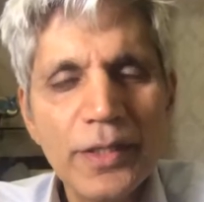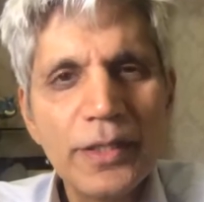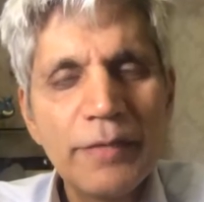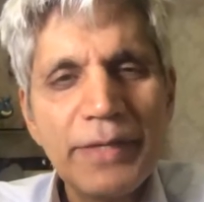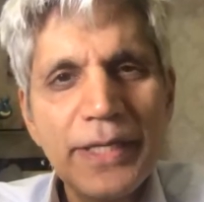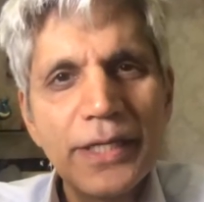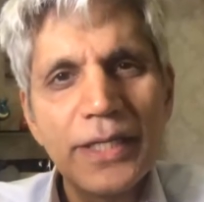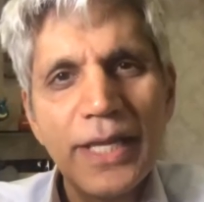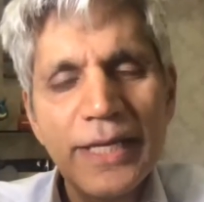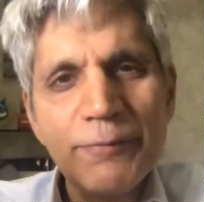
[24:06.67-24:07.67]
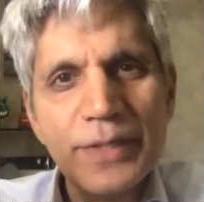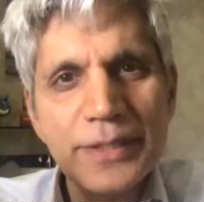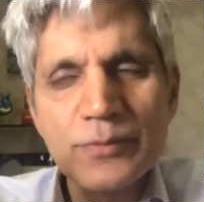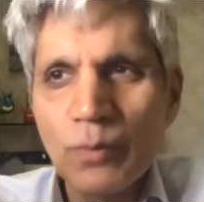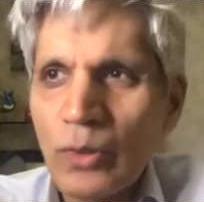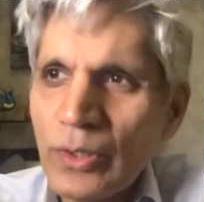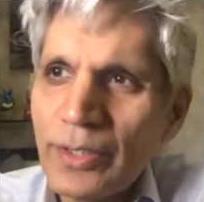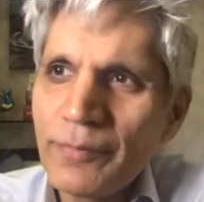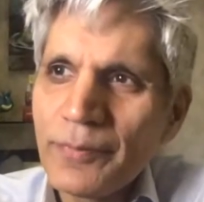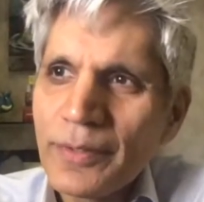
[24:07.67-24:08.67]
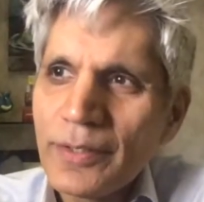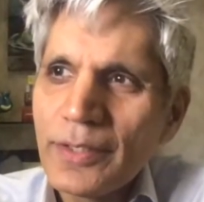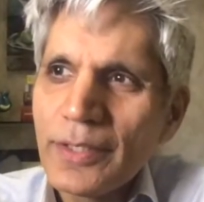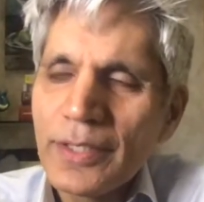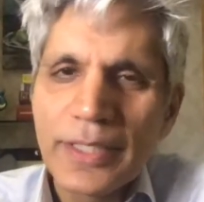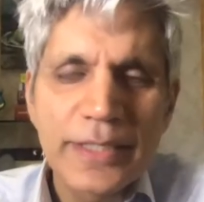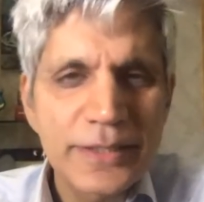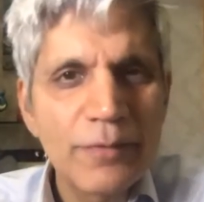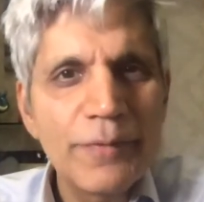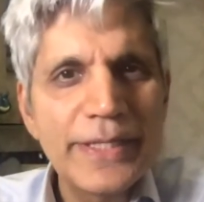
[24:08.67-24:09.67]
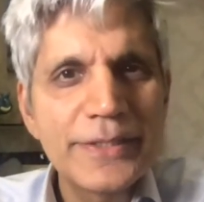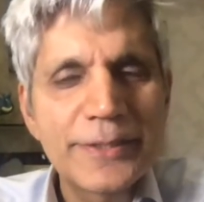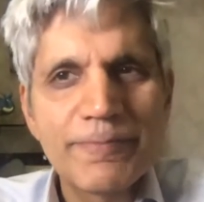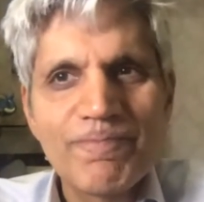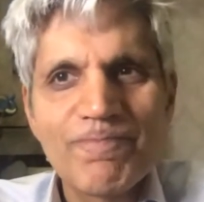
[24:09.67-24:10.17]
living a life that is more, in some ways,